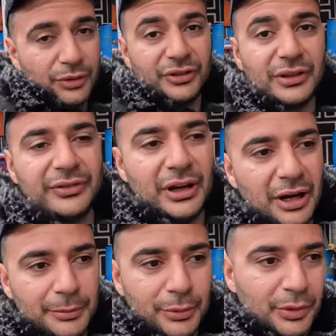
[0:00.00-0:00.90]
all the stuff that
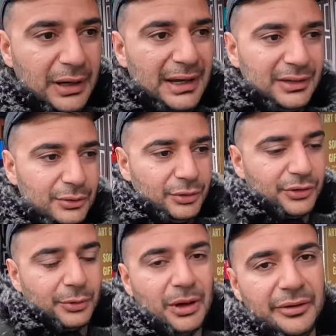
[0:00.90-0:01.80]
I brought, and
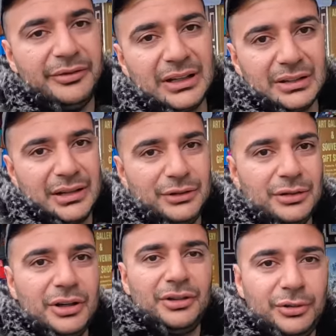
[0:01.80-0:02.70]
also what I think that you
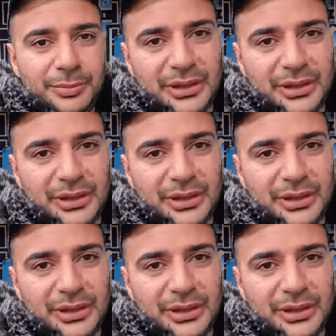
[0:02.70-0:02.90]
guys should